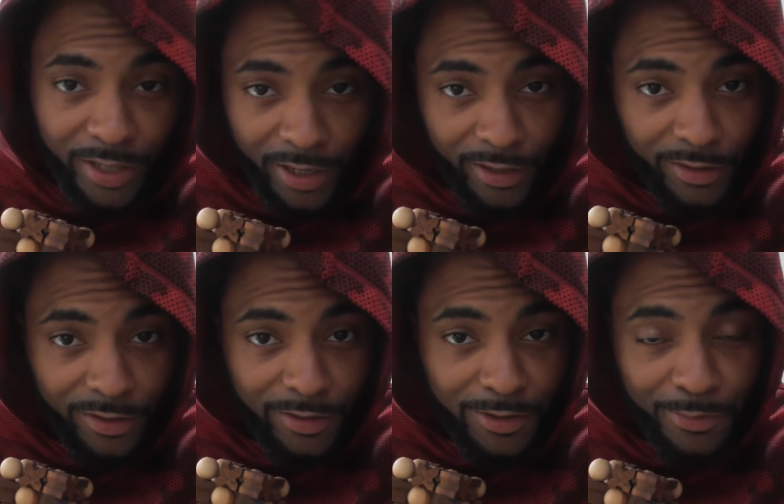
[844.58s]
day.
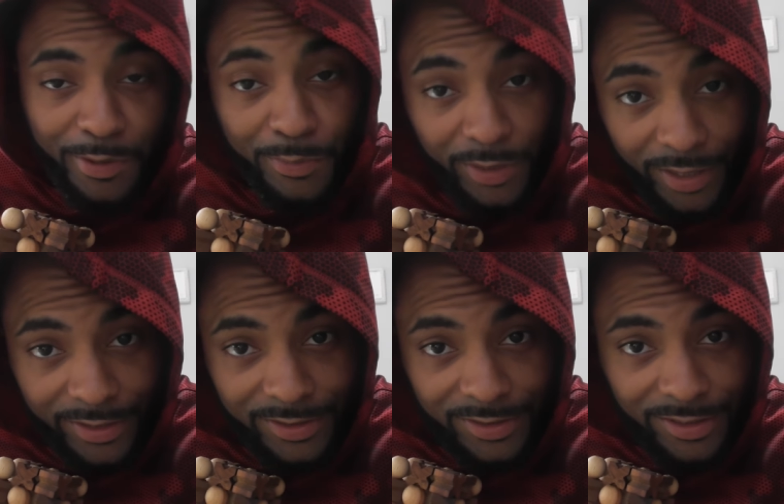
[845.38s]
Be
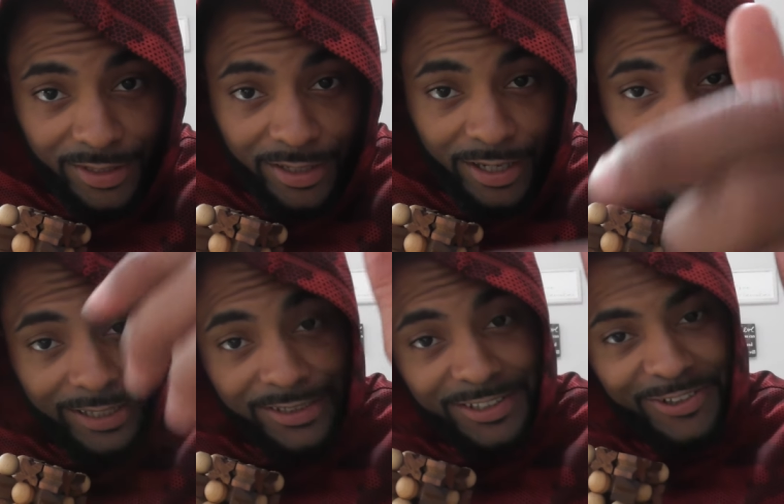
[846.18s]
blessed. I
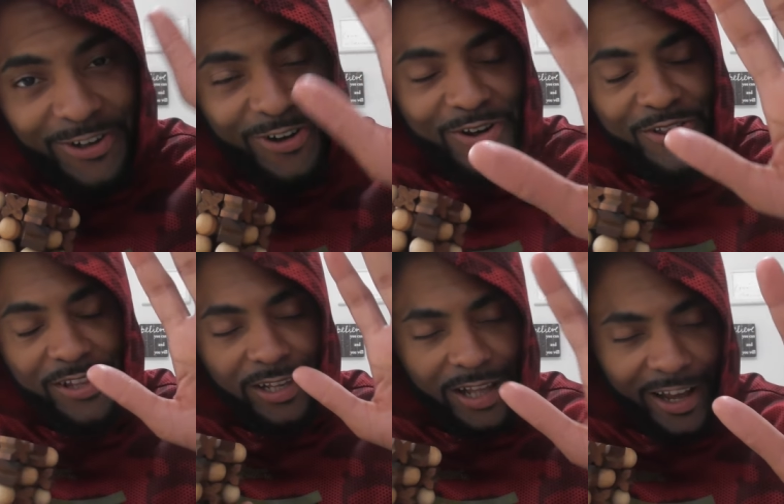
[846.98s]
send all
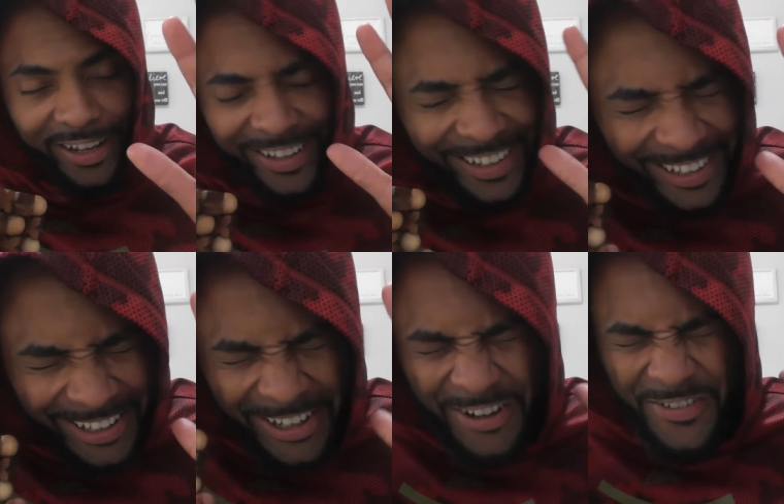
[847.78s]
the light and
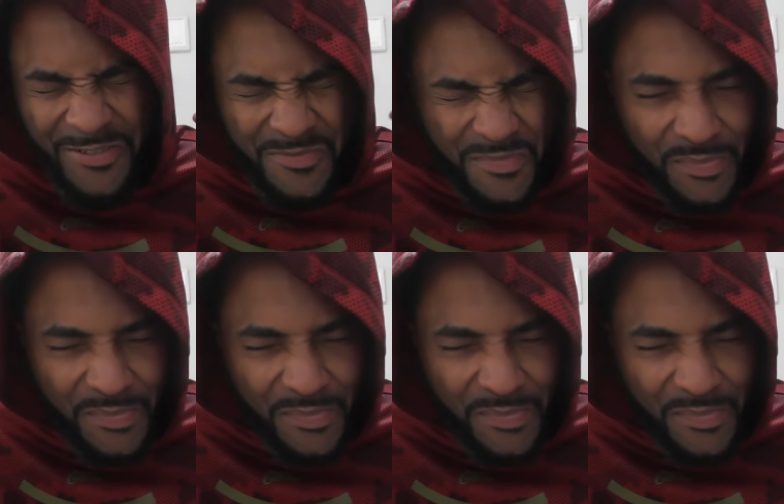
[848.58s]
love and